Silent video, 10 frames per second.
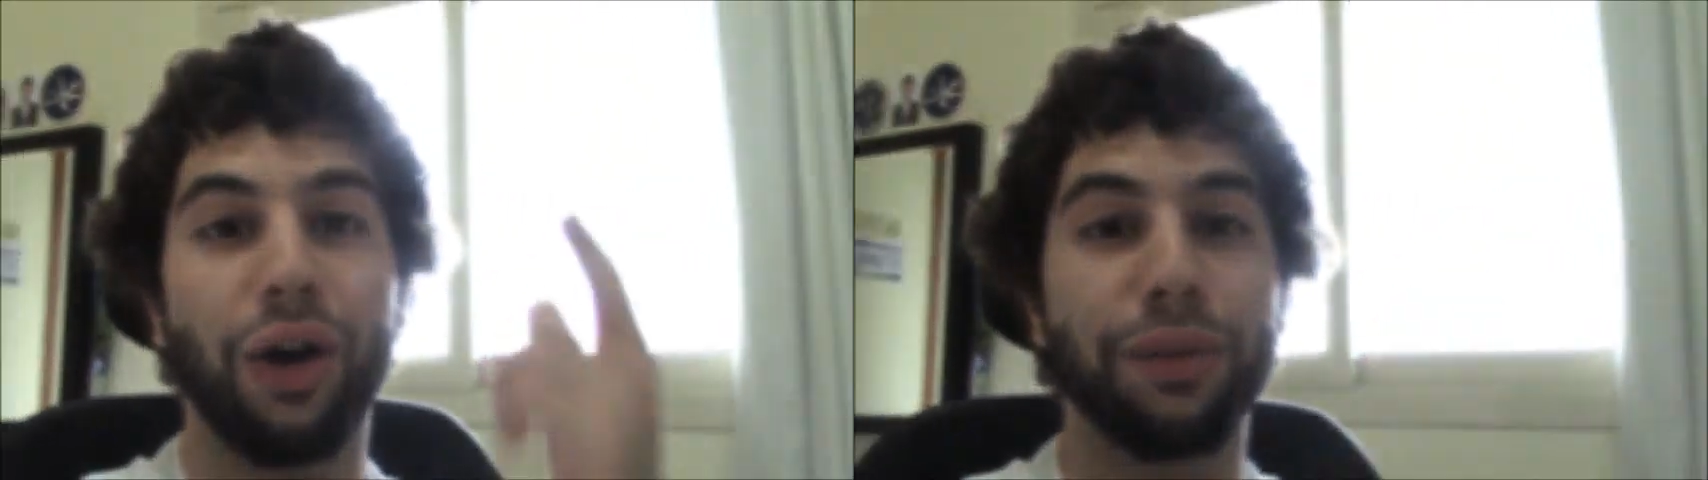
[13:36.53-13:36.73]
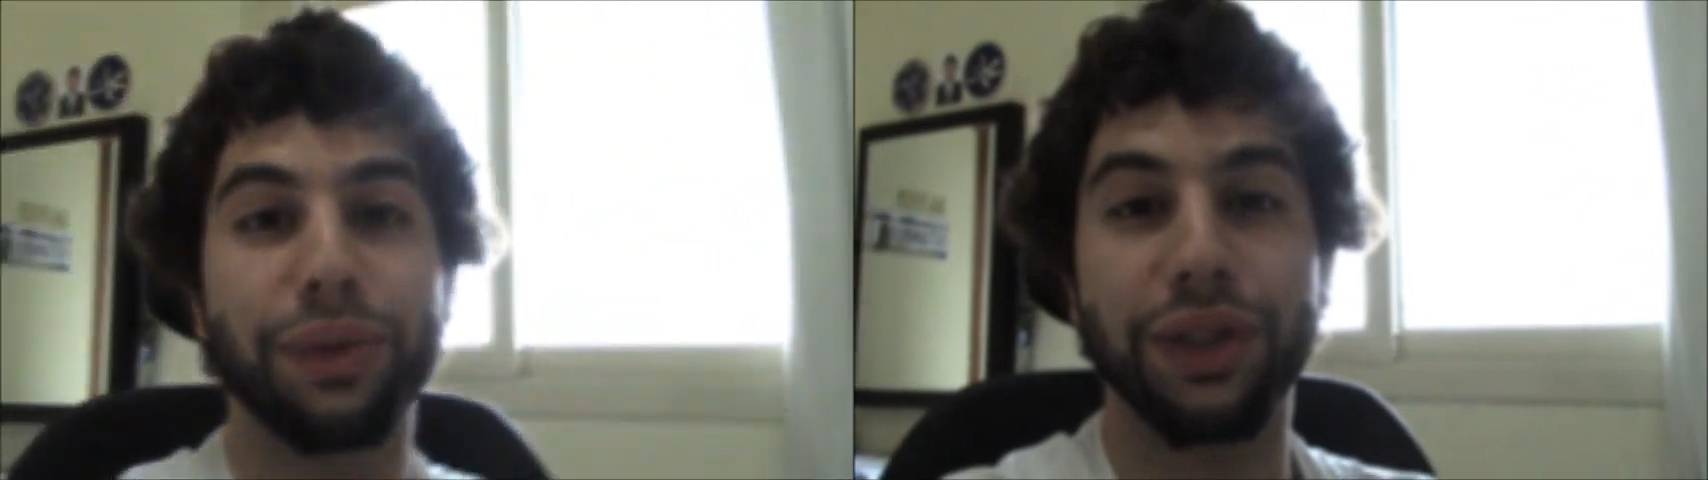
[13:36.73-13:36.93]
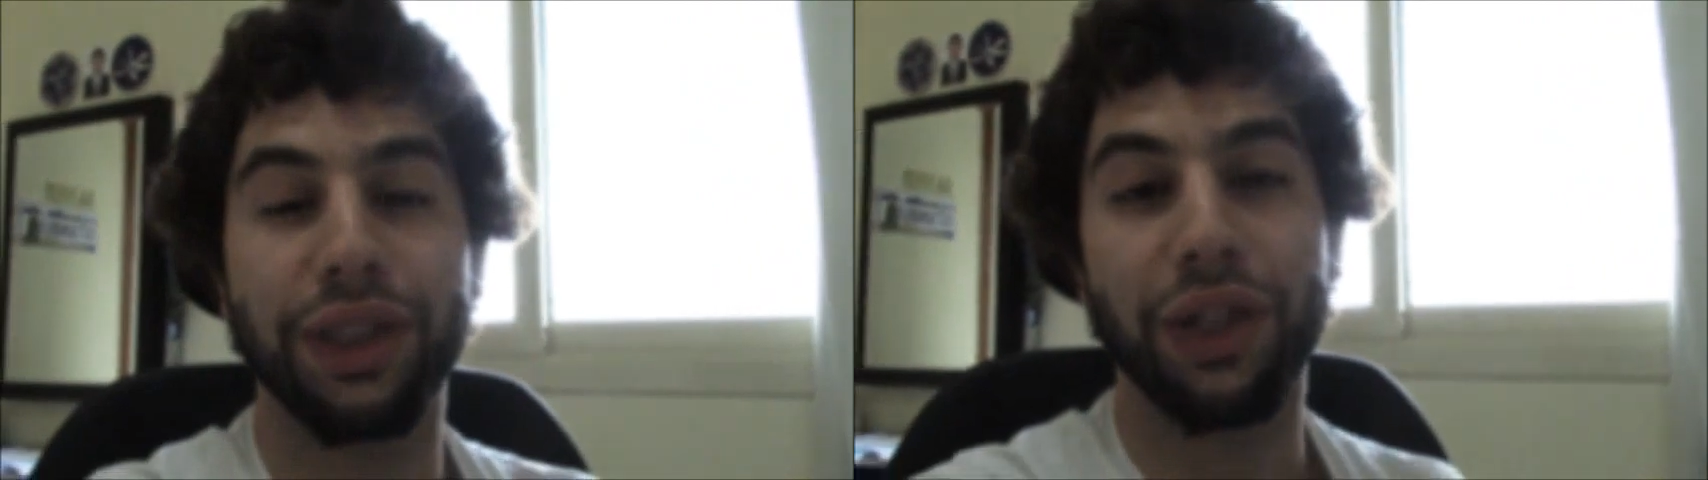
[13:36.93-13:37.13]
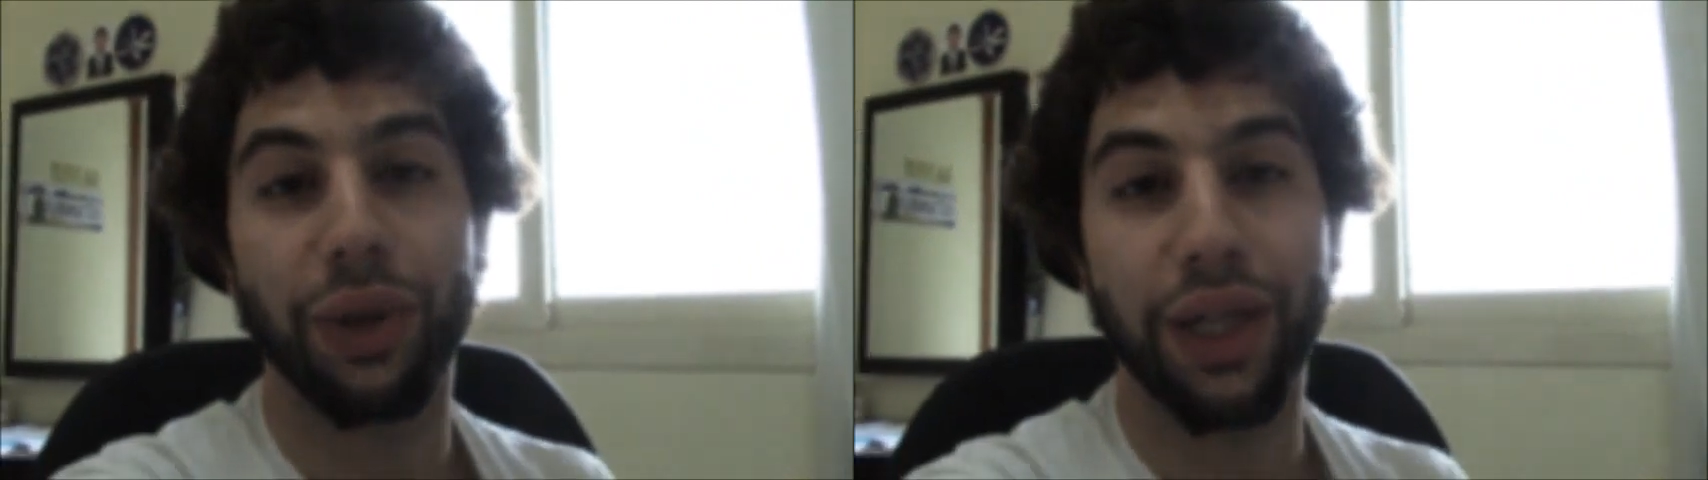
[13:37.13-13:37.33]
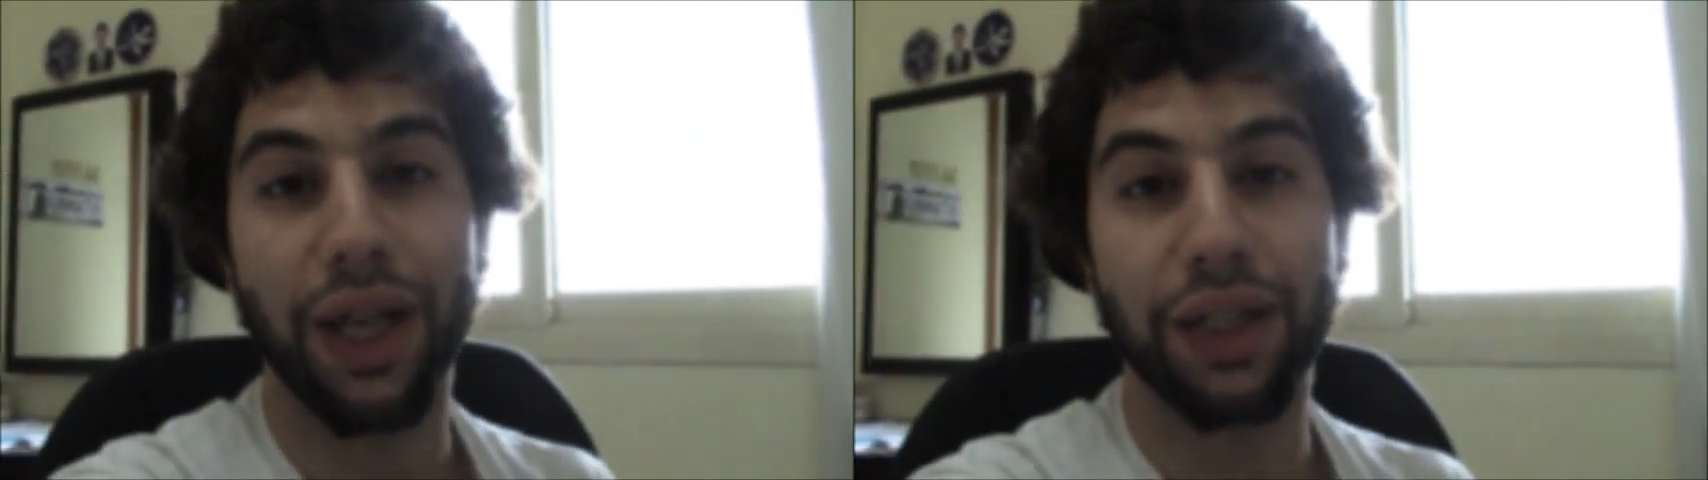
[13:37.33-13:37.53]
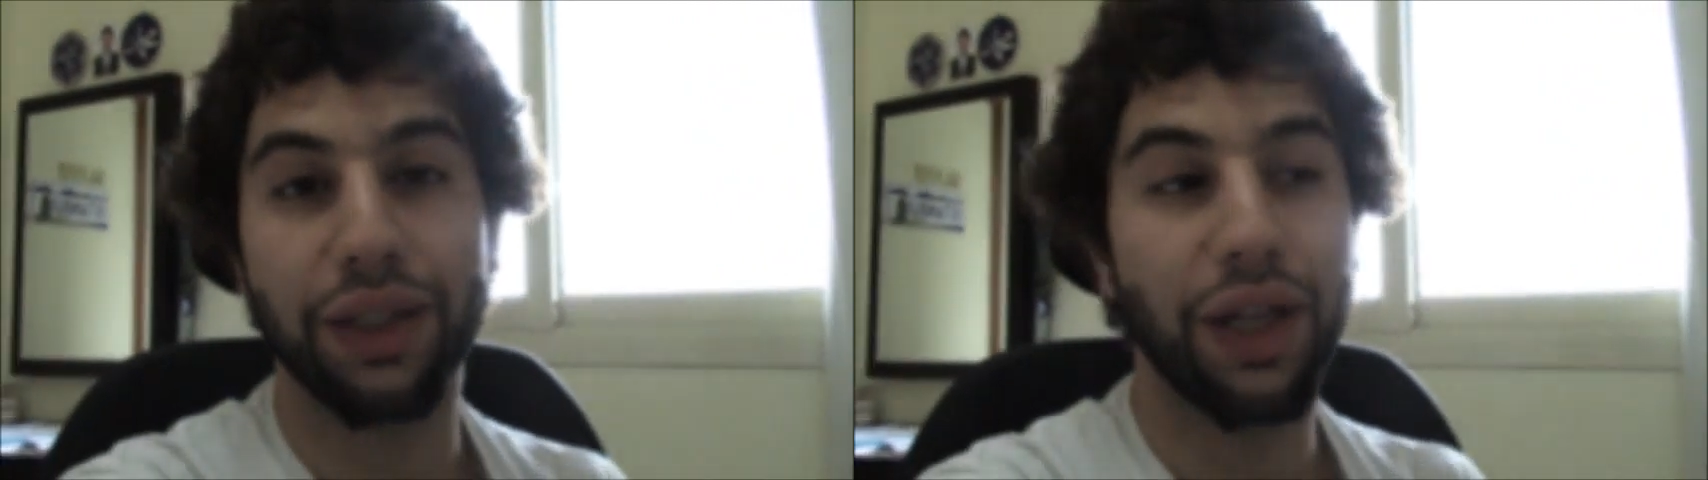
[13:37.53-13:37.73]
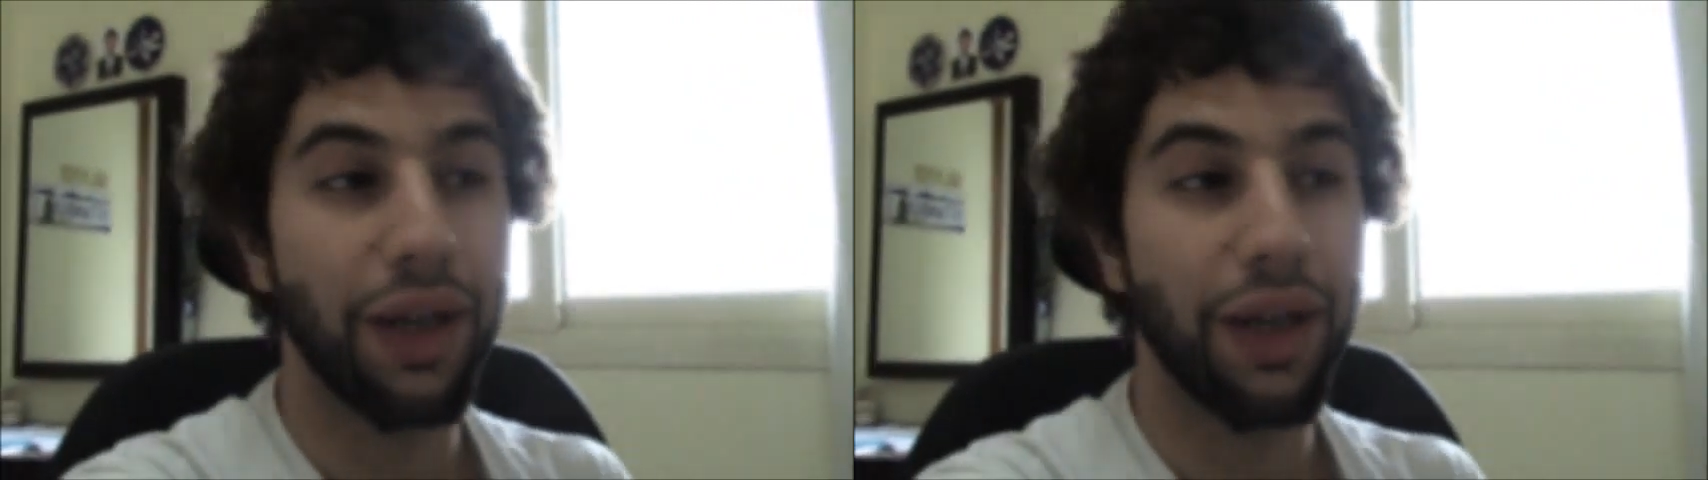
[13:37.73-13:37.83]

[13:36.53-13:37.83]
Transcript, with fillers: hope to see you again,